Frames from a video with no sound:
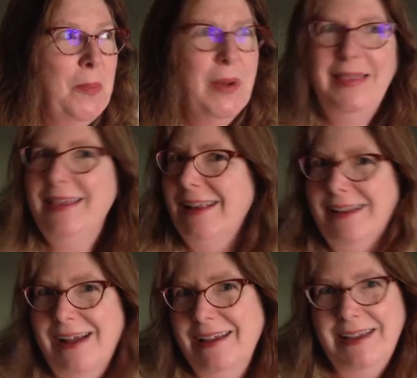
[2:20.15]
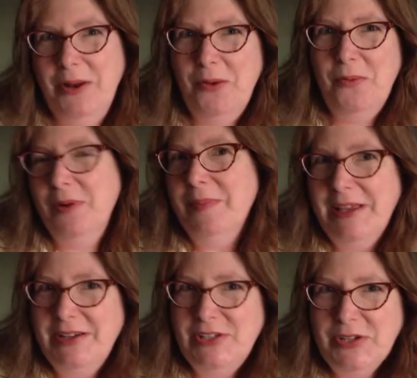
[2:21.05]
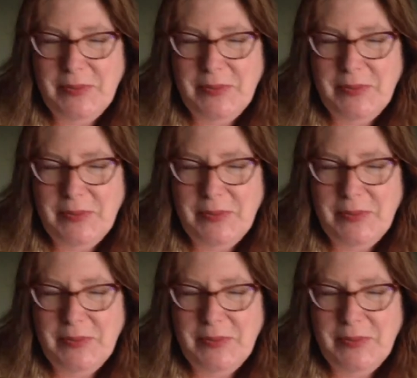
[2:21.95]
But then I what am I going to do?